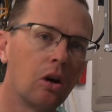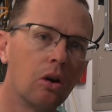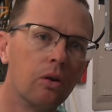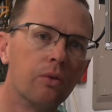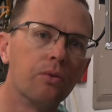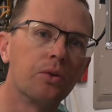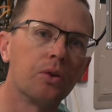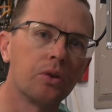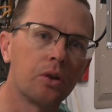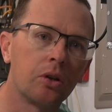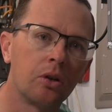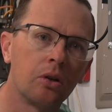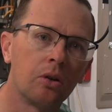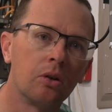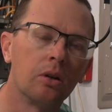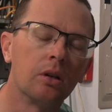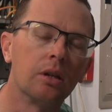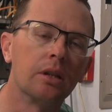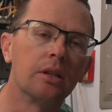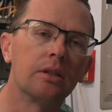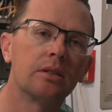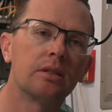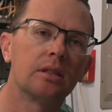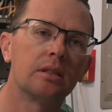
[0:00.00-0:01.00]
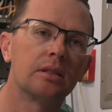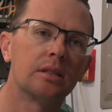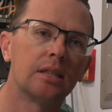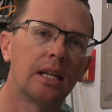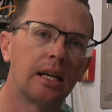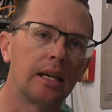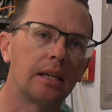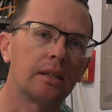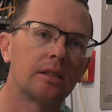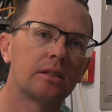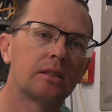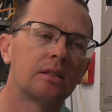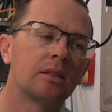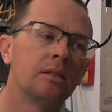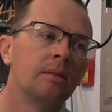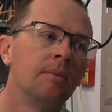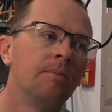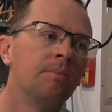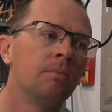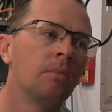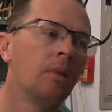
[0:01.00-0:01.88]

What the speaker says: overcurrent test.